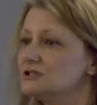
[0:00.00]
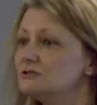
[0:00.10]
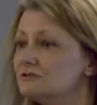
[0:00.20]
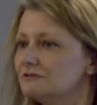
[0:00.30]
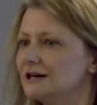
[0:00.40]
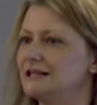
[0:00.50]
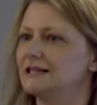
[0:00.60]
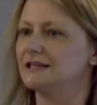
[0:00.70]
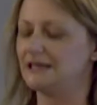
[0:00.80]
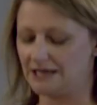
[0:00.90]
do the right
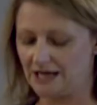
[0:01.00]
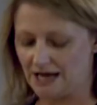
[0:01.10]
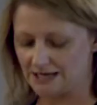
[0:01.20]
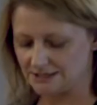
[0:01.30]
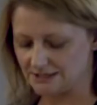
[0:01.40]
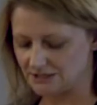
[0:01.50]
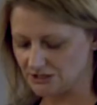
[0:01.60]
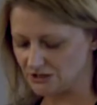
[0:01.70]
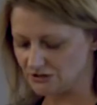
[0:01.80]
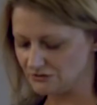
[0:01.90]
thing and
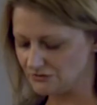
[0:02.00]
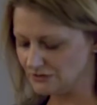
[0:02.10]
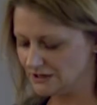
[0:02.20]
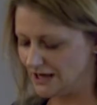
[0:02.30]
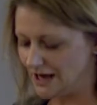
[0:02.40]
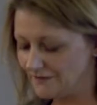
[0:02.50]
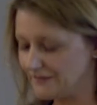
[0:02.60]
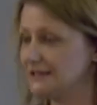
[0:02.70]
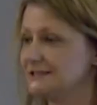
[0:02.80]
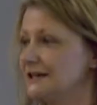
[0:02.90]
to have
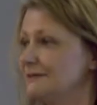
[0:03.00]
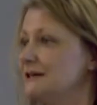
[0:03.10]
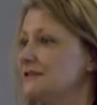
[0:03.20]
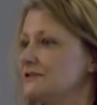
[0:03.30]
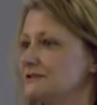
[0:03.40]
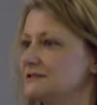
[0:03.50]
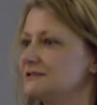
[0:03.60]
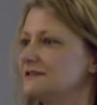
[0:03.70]
that same ethos as the